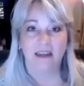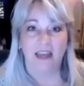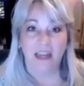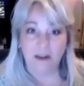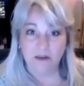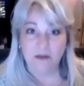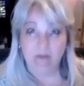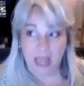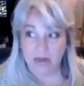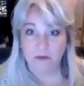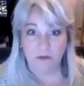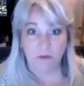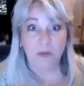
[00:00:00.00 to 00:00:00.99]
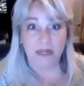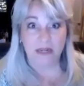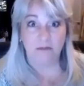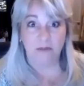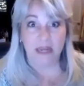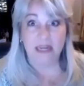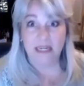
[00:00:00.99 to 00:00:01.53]
and, and be,
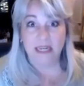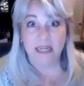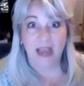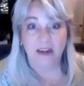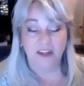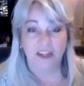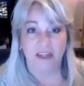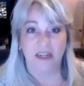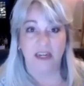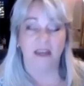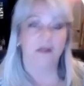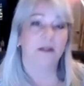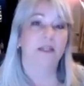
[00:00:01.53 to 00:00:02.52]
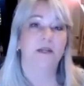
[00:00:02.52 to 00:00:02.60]
be detached today.